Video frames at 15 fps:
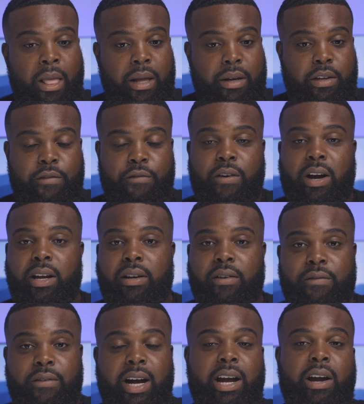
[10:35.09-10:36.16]
the
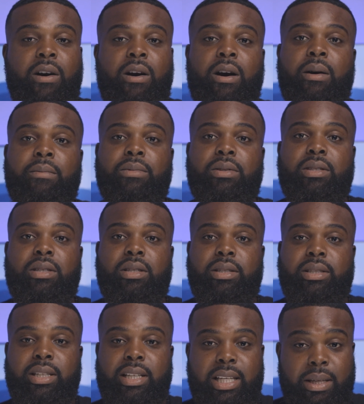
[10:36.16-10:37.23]
firearm
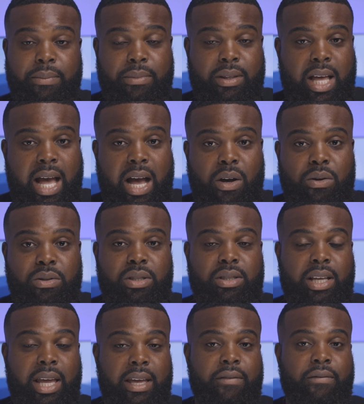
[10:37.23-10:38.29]
to keep the house
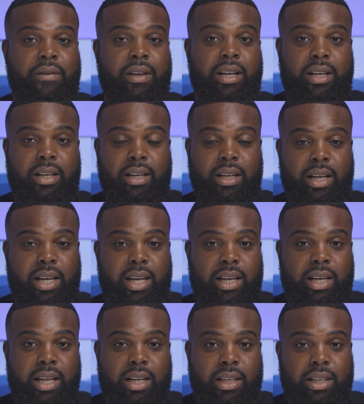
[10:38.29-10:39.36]
safe
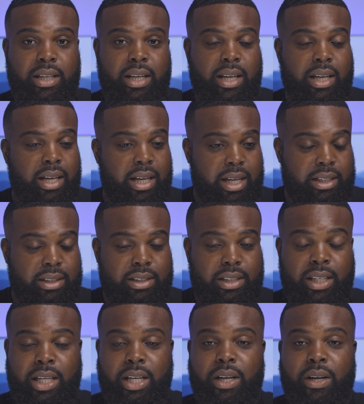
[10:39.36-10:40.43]
and
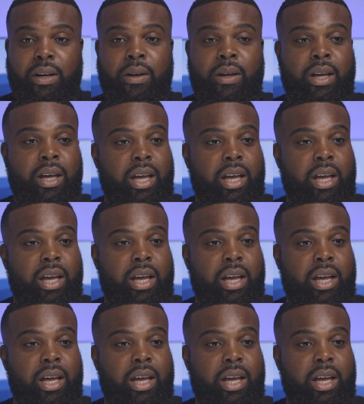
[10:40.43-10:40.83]
secure,